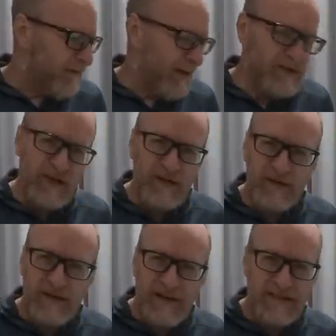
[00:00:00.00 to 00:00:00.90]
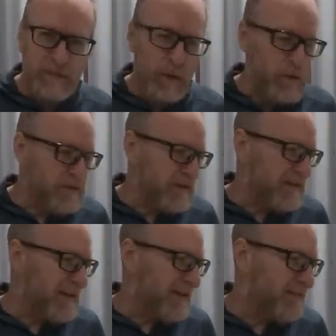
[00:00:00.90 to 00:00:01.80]
fragile, I suppose,
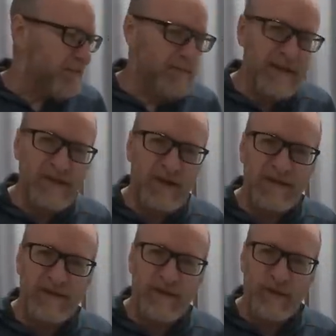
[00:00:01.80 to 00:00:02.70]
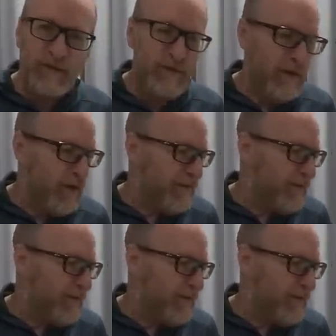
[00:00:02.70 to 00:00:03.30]
and, and big chunks of it do fall